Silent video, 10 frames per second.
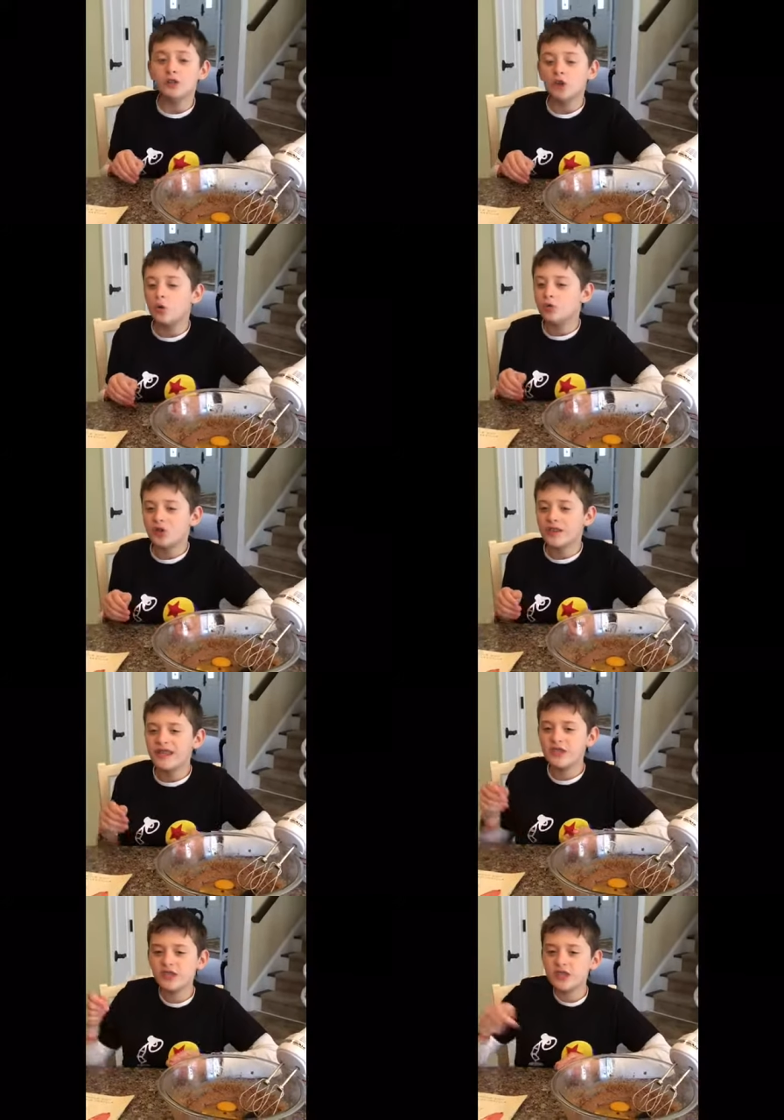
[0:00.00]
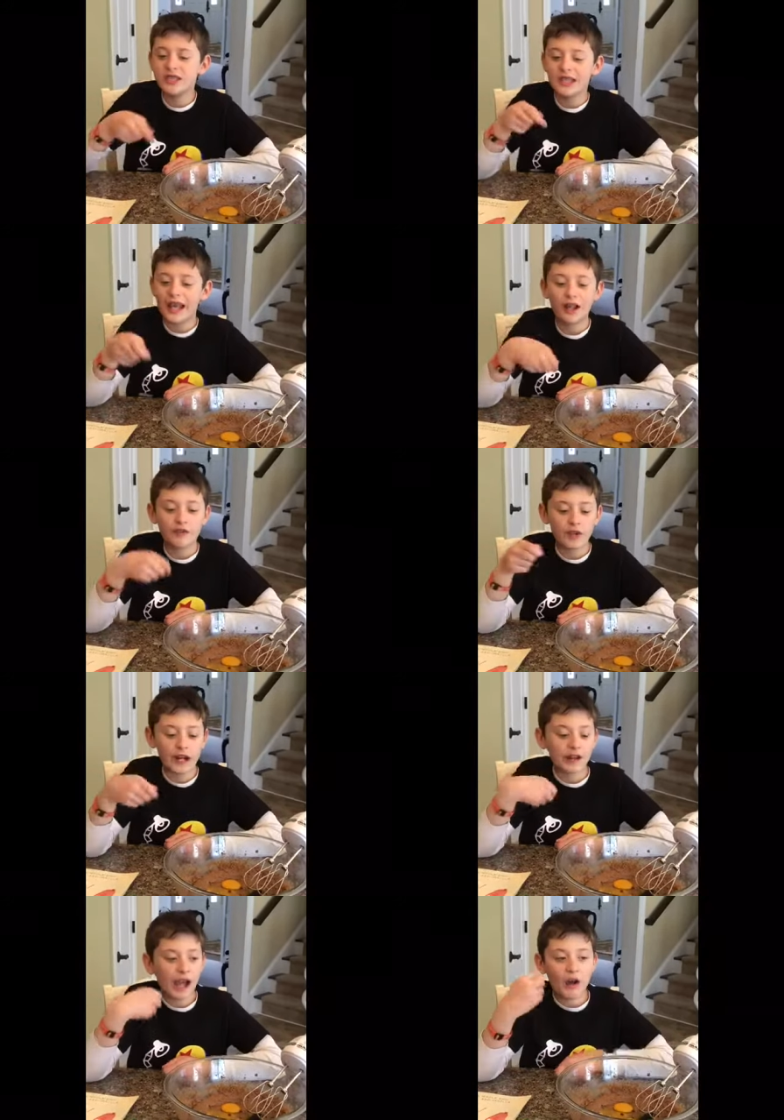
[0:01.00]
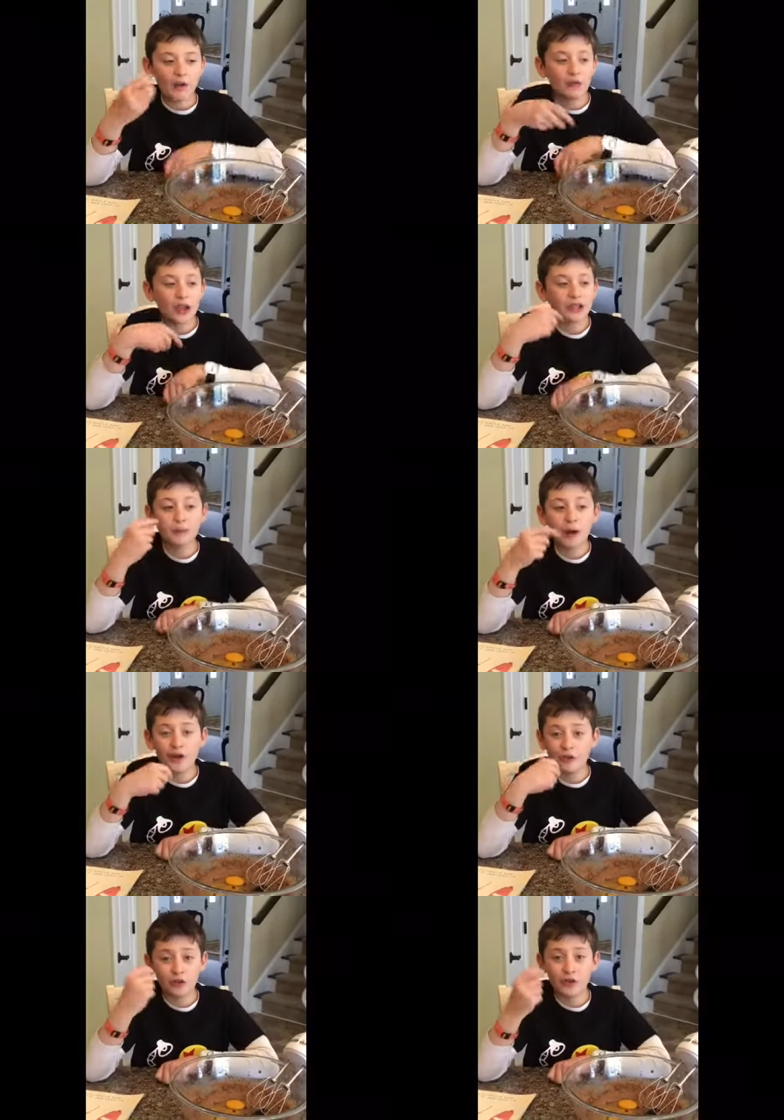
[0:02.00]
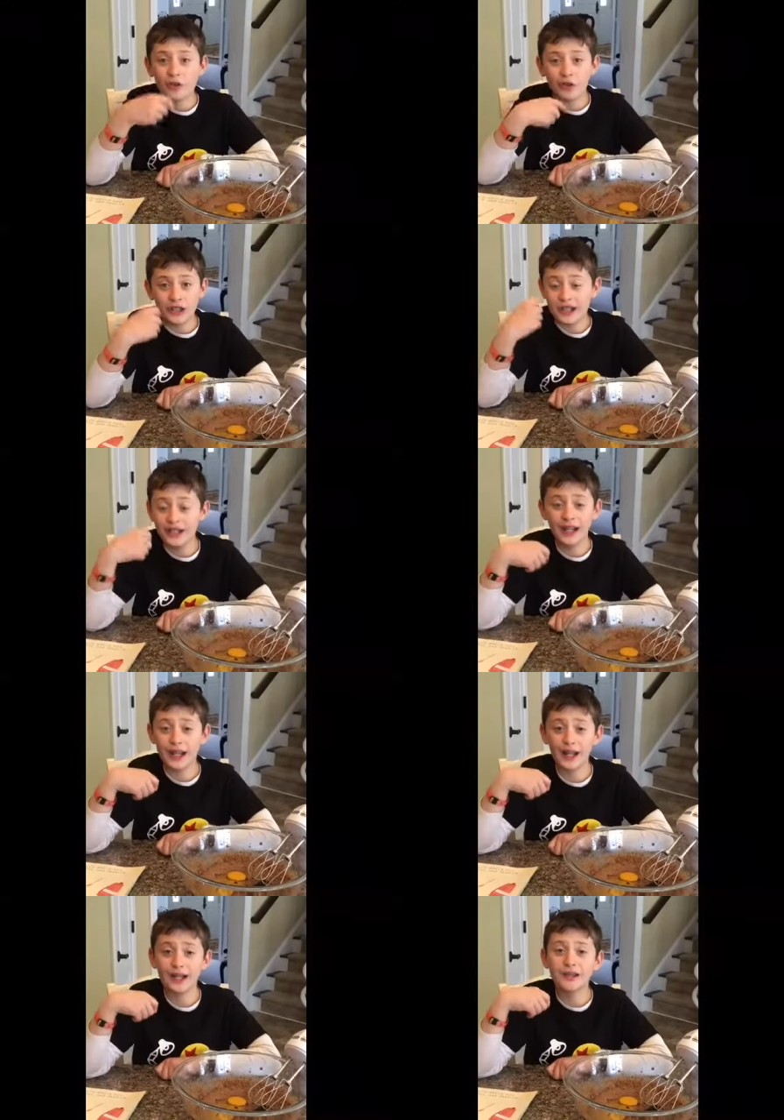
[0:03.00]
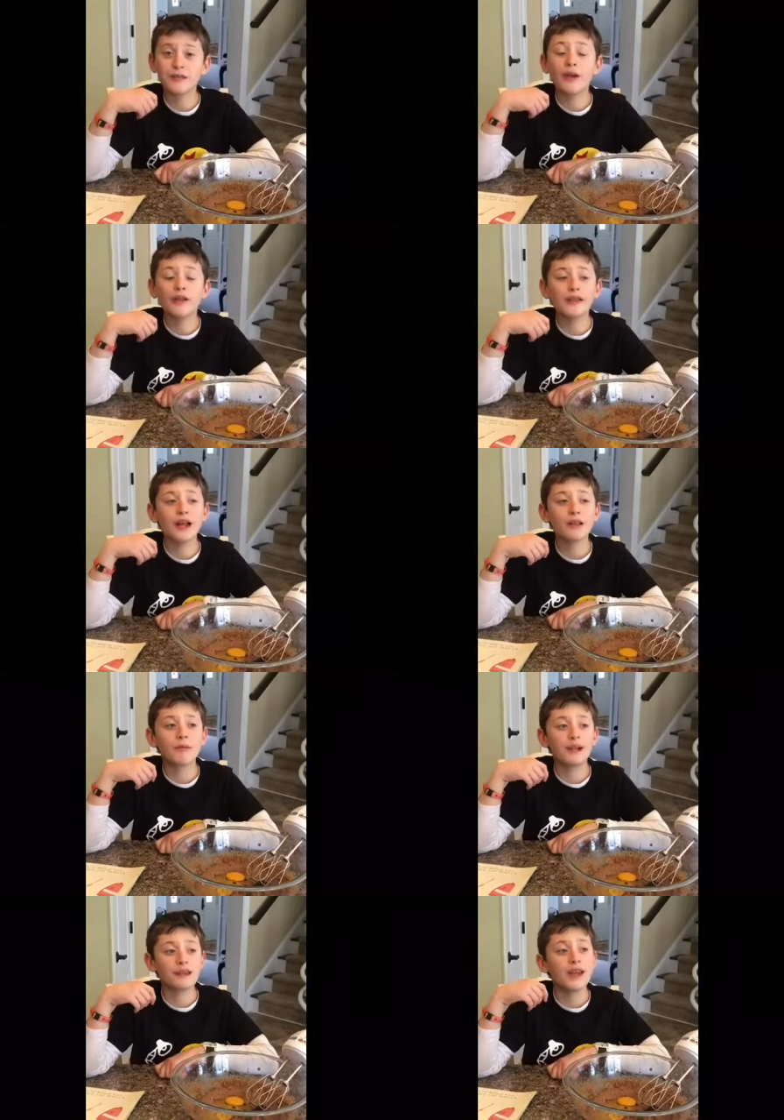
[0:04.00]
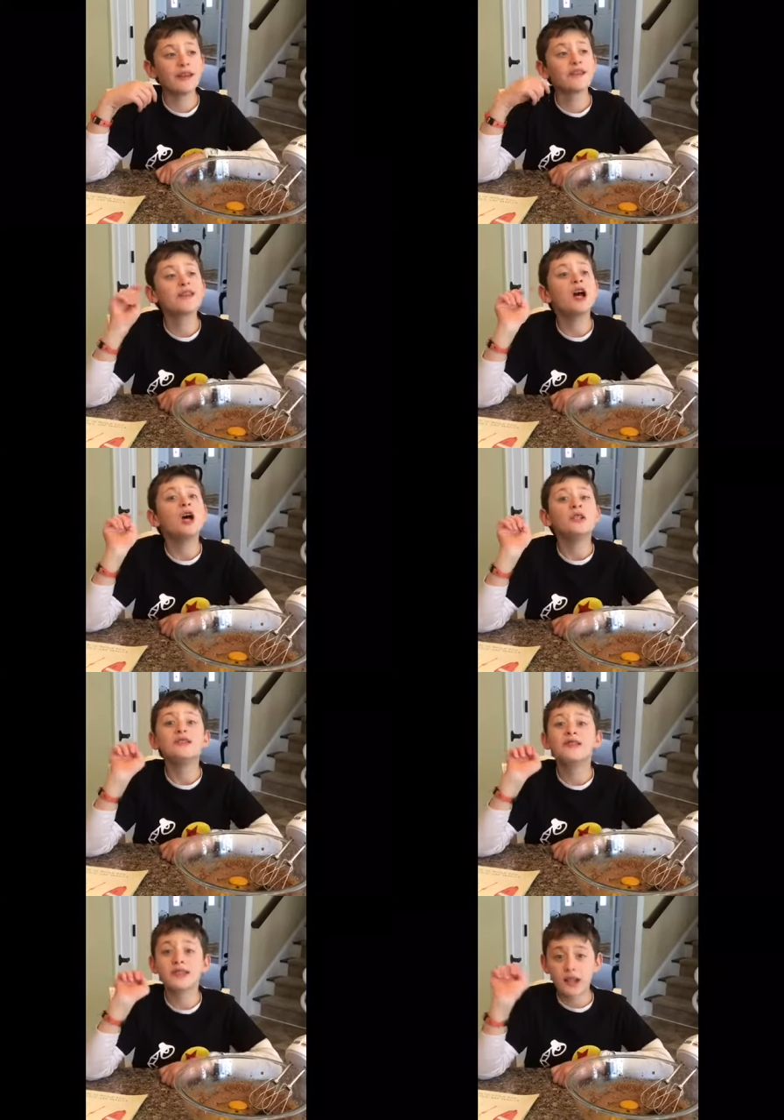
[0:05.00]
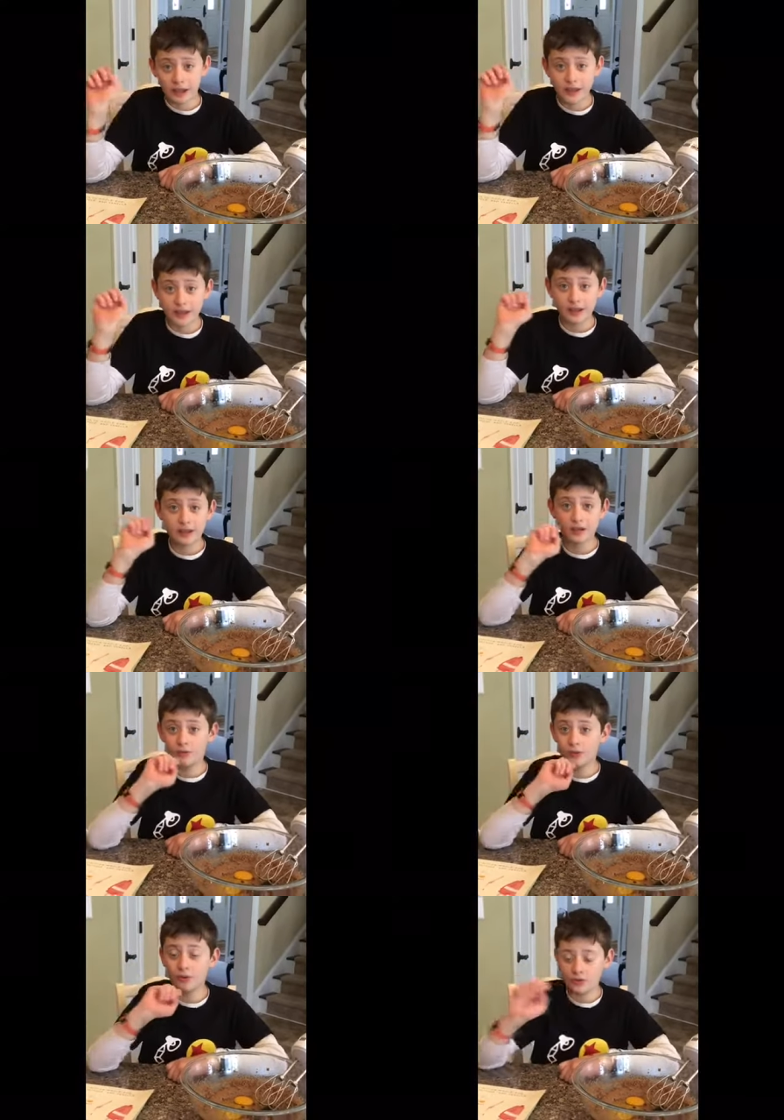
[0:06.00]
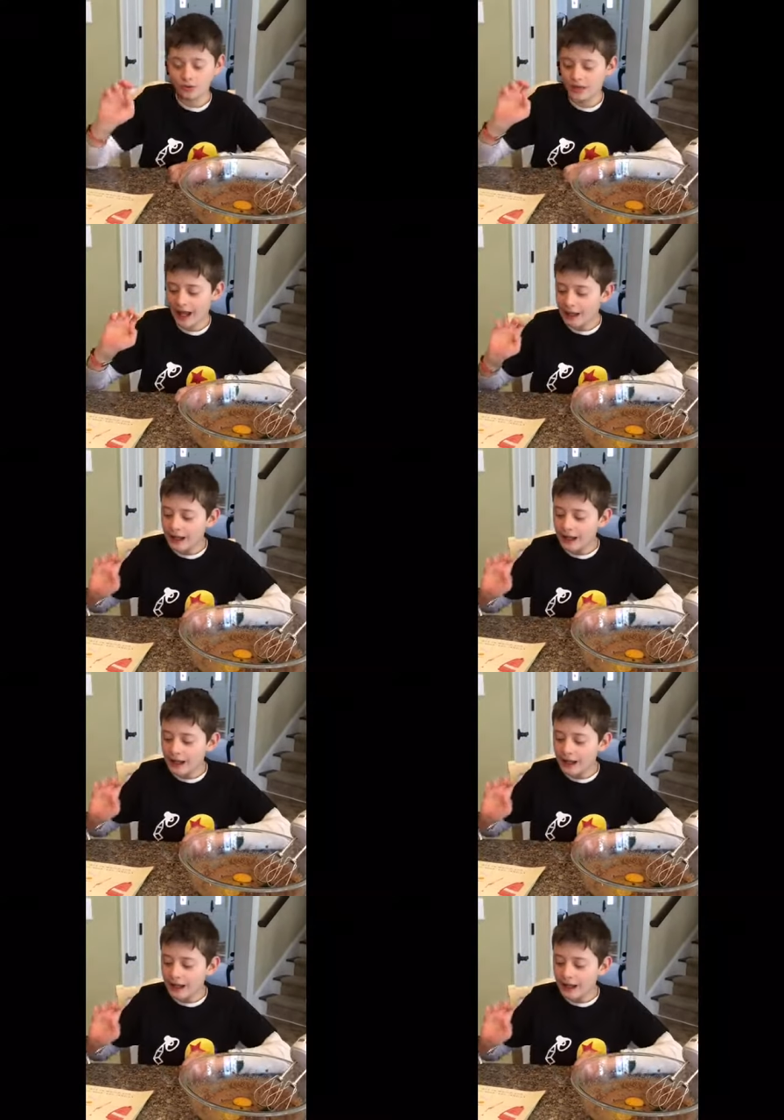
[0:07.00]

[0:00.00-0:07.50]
Don't just take vanilla out of like the bottle and start eating it. It smells nice, but it tastes disgusting. So don't do that.